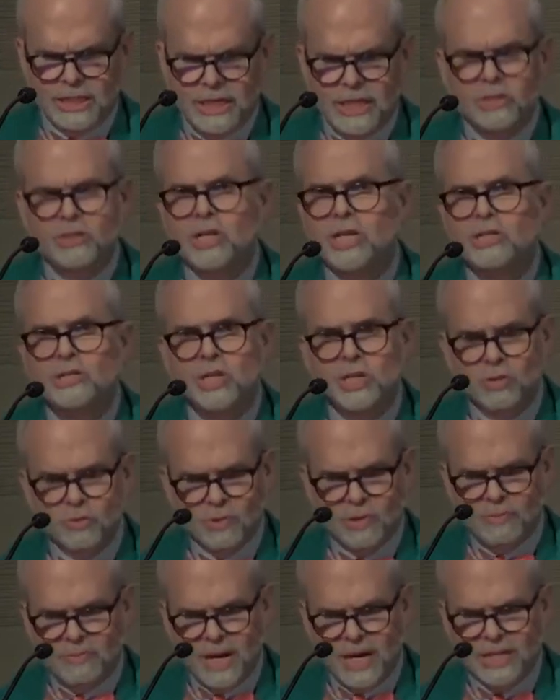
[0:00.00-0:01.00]
Jesus
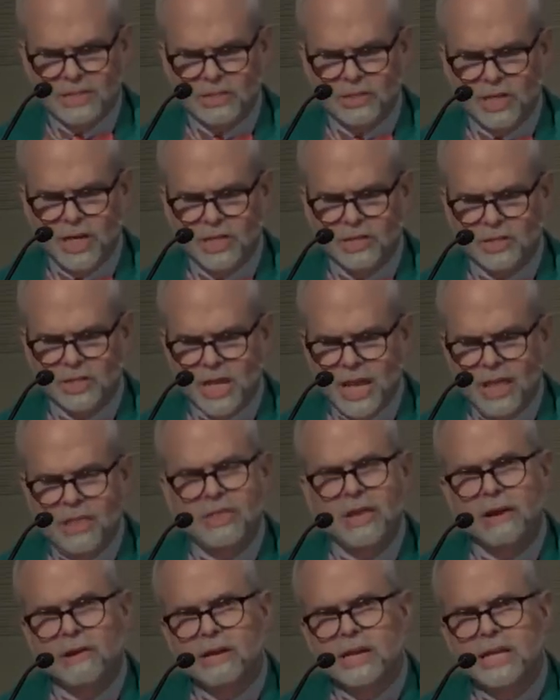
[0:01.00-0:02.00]
reminds us
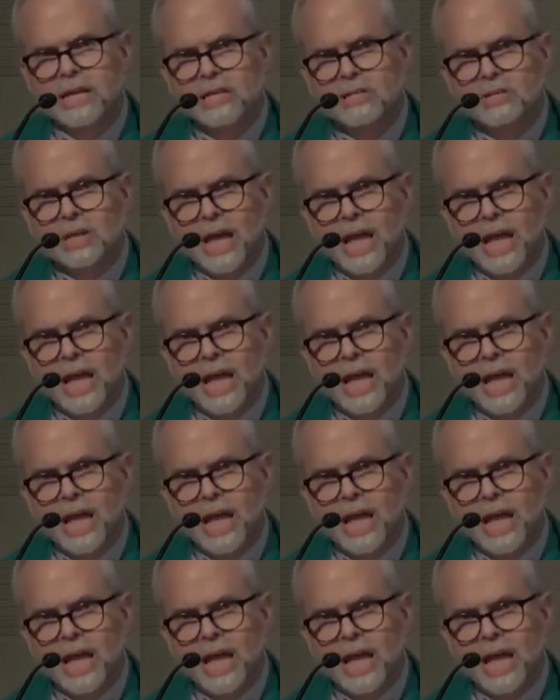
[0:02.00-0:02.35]
there is